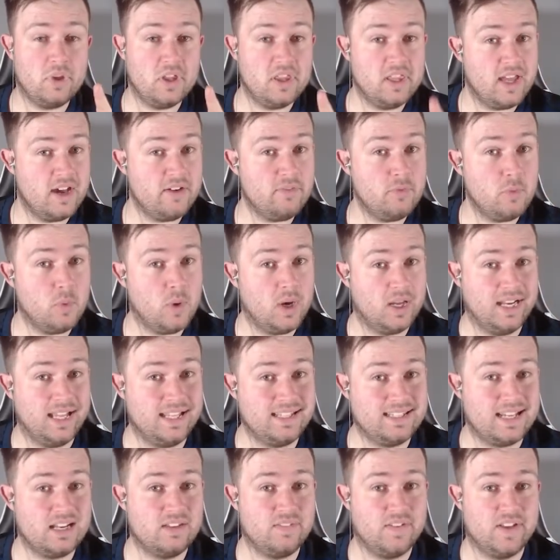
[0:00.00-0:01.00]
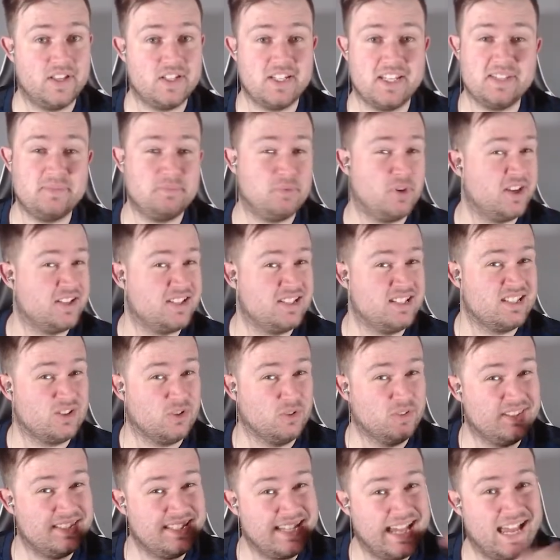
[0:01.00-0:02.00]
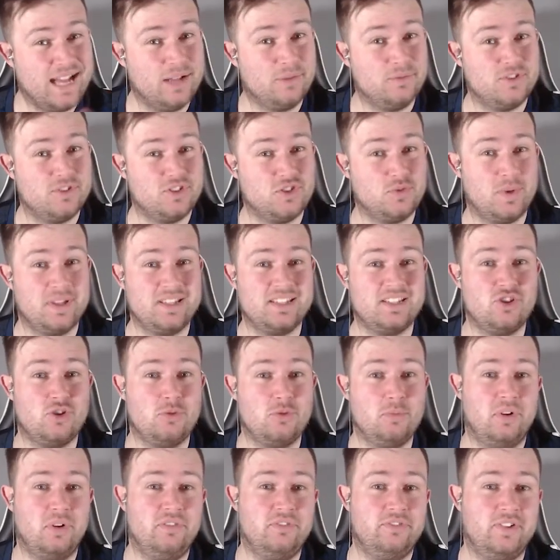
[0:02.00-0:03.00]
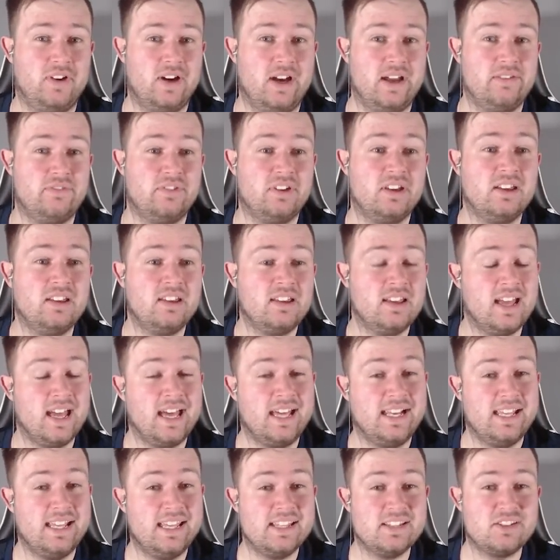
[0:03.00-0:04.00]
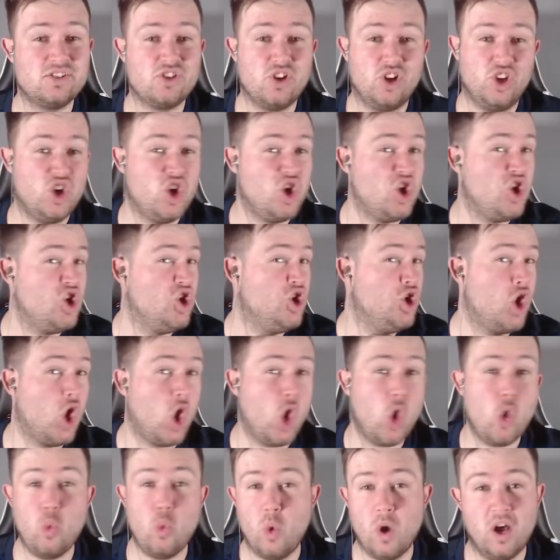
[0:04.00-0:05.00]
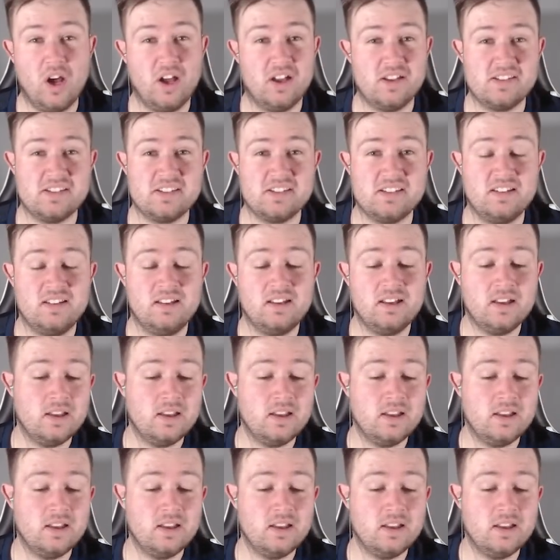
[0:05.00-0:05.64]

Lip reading: But the other one, Handanovic, his price has gone down to 22.5, and he has gotten no worse.